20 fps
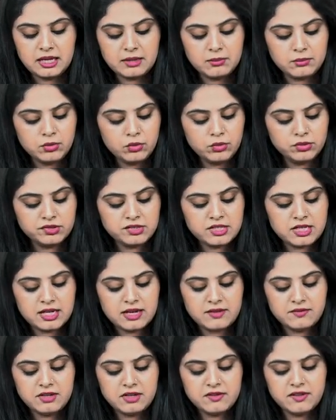and blue stain
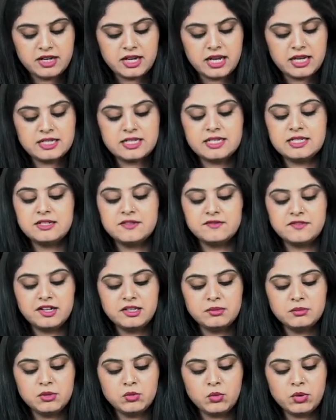everyone
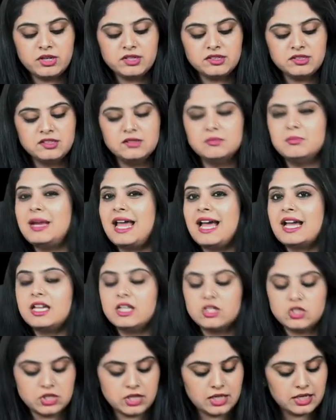identifies, but what is this
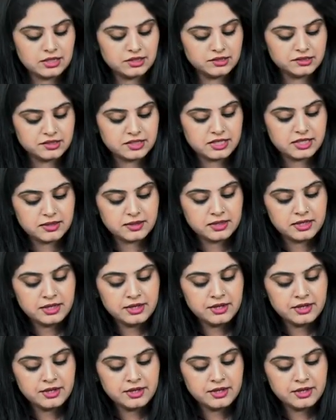blackish color stain?